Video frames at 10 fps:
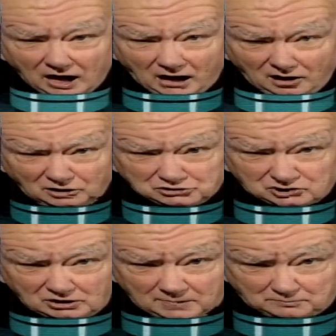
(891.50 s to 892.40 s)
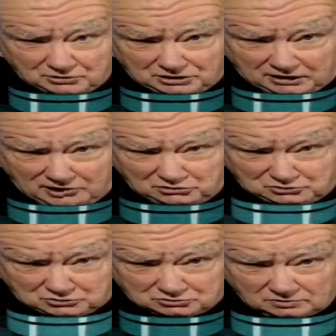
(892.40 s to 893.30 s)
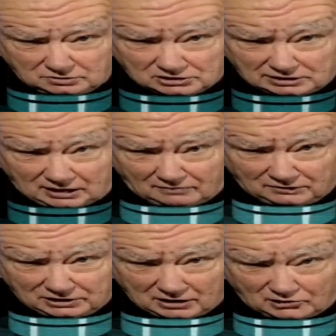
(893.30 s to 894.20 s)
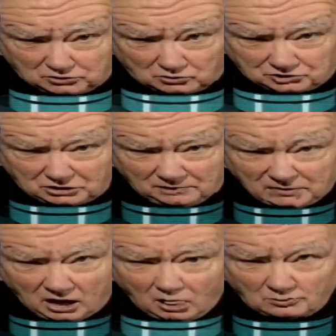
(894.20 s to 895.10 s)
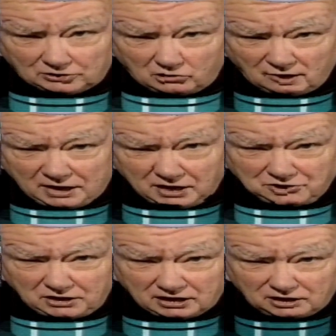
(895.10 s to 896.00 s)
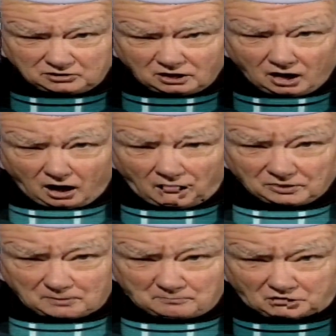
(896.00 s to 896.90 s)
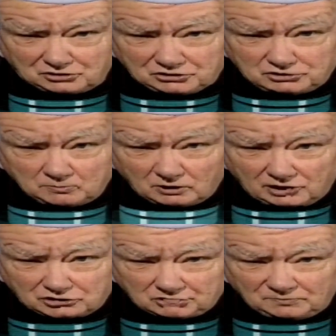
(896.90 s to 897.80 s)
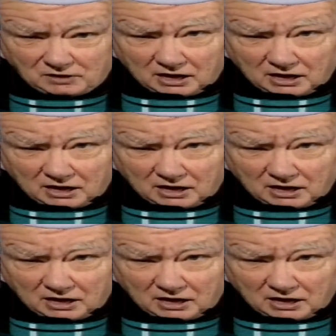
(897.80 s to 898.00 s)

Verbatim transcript: Our celebrity guest and his lovely young daughter will go head to head on the boxing simulation